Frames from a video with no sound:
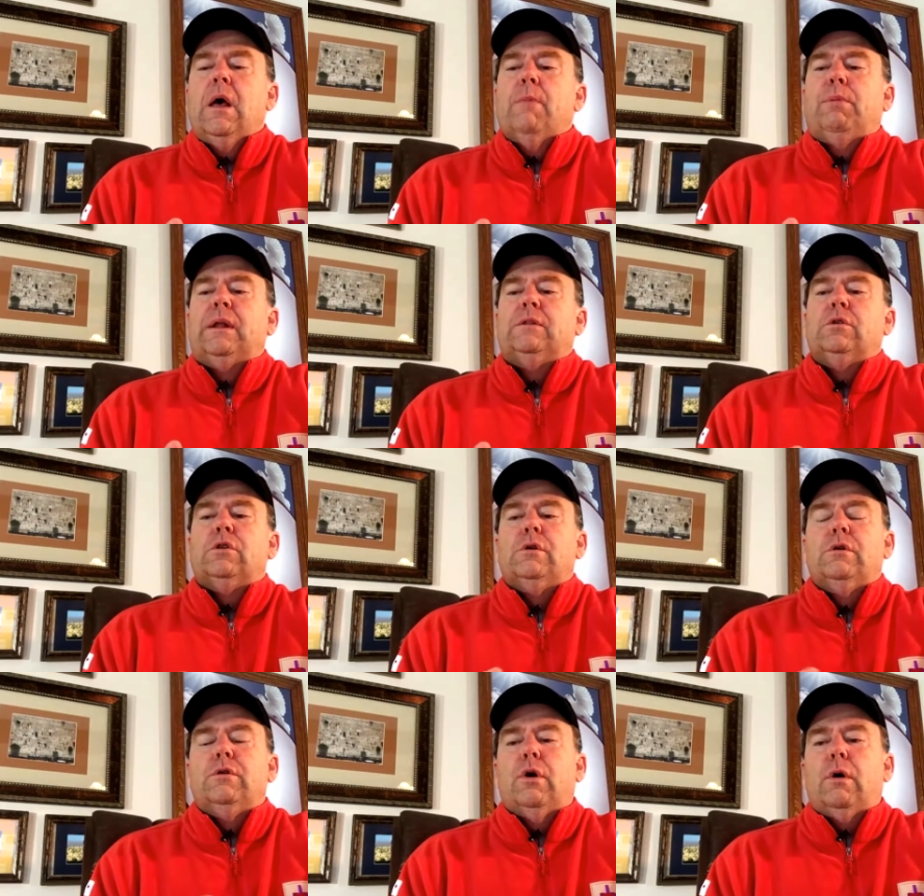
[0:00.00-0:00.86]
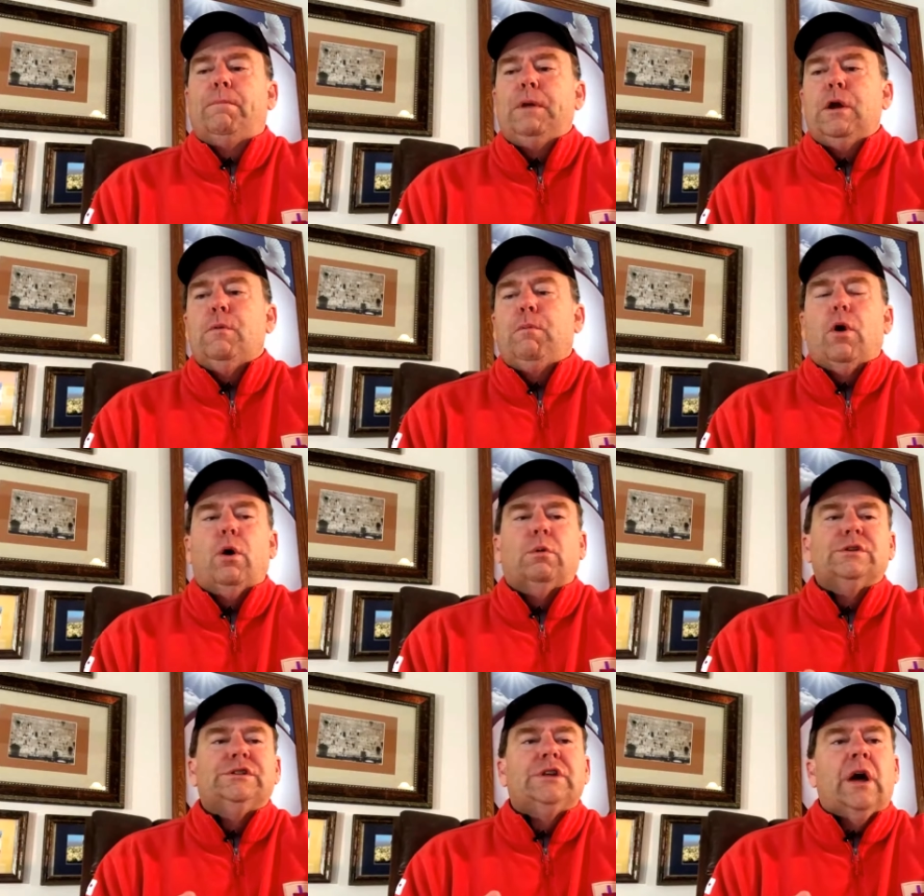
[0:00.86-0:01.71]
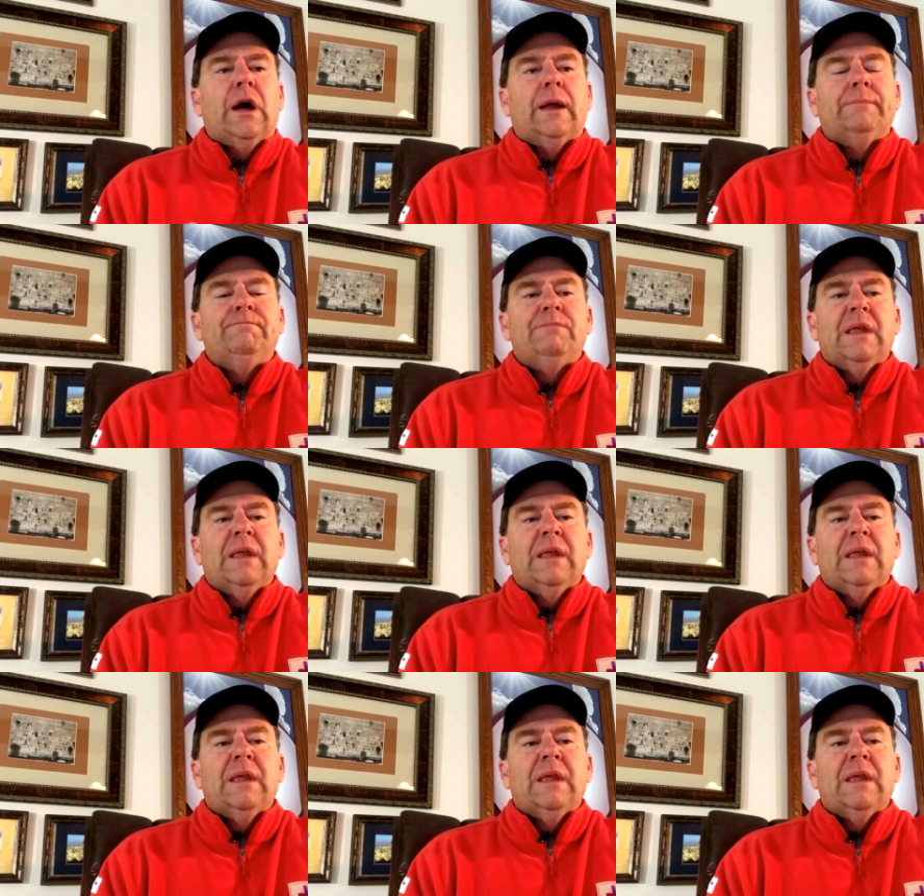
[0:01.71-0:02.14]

But the, the, a Pew poll was done